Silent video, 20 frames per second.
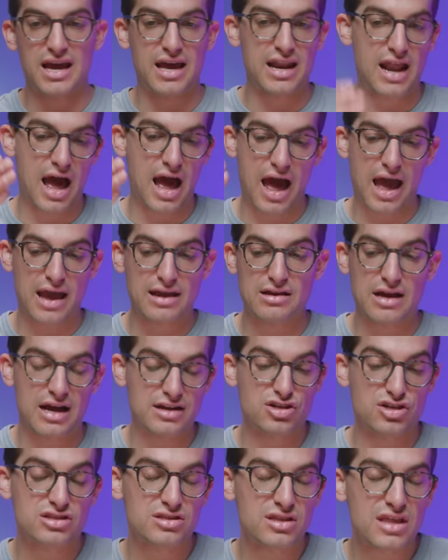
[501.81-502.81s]
And I, I
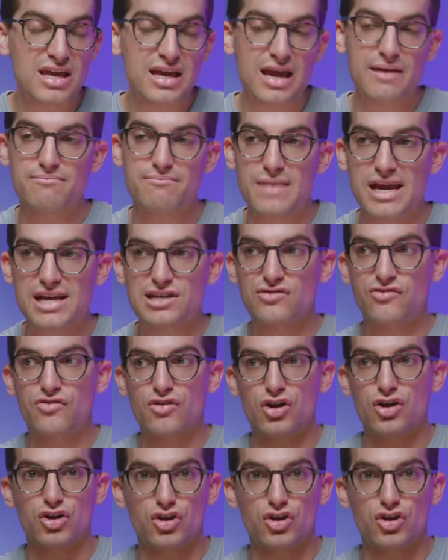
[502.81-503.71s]
just think it makes for a